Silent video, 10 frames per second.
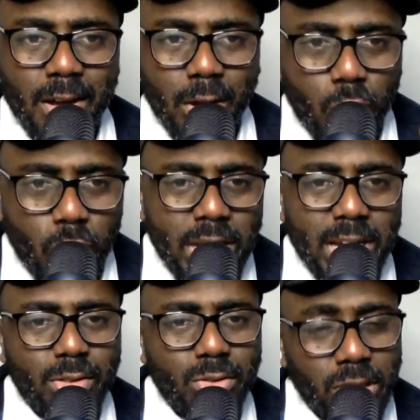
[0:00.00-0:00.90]
going
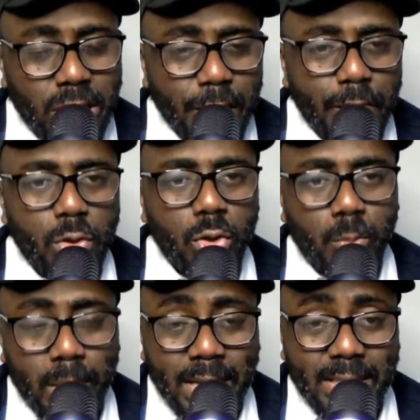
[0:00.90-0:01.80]
out to give you those
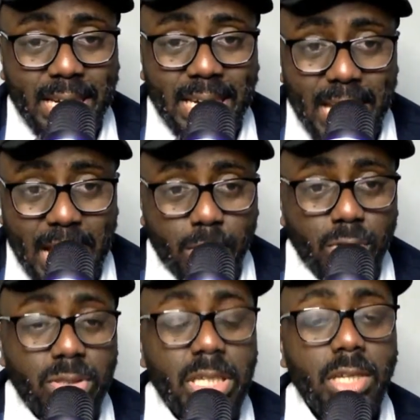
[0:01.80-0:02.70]
players that can actually
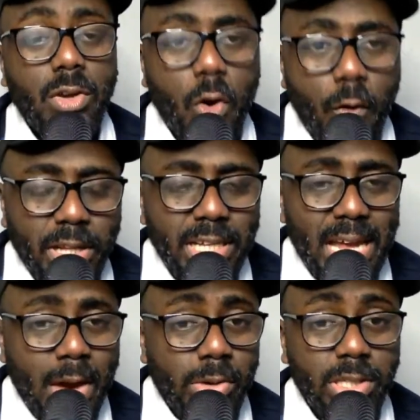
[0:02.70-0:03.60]
take you over the
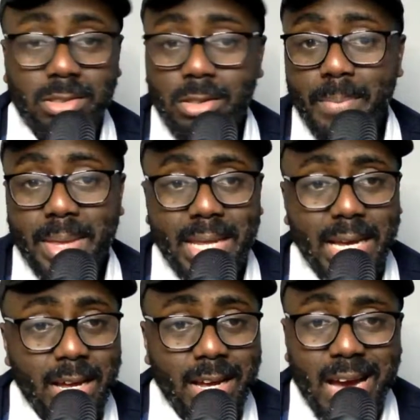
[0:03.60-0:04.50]
line, which is something that
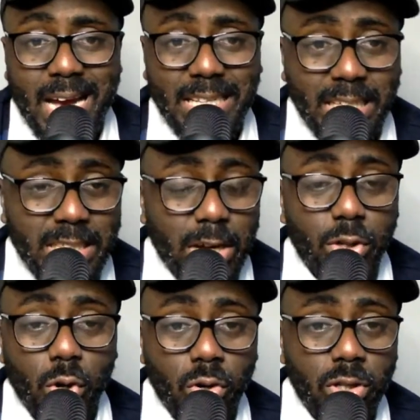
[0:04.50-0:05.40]
I think Saudi
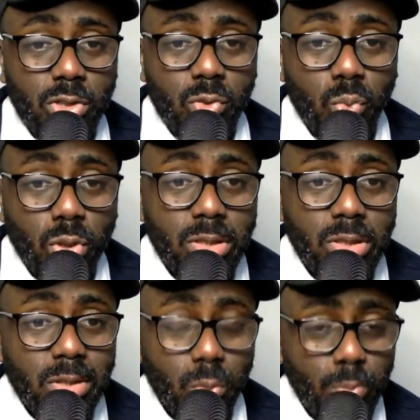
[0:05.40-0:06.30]
owners would
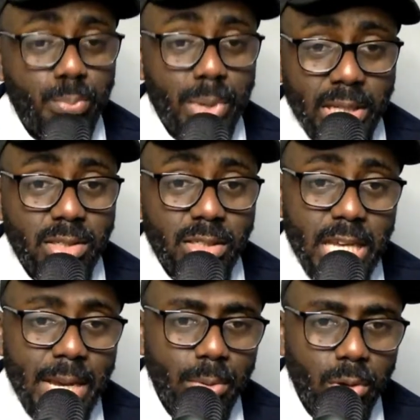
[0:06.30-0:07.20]
bring to the
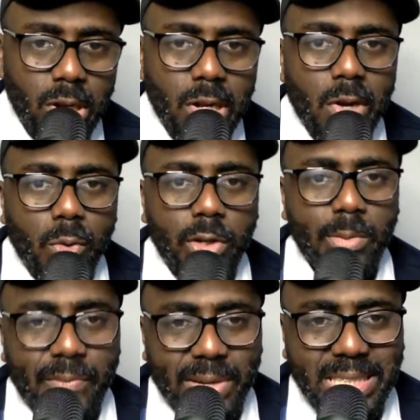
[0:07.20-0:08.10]
table, would have been
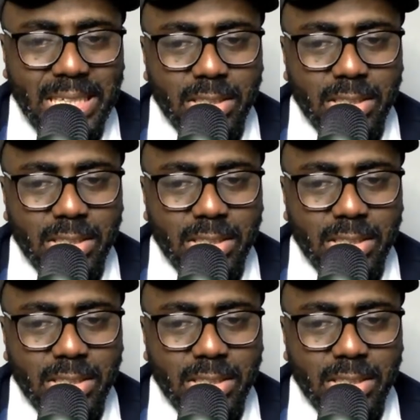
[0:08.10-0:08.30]
fantastic.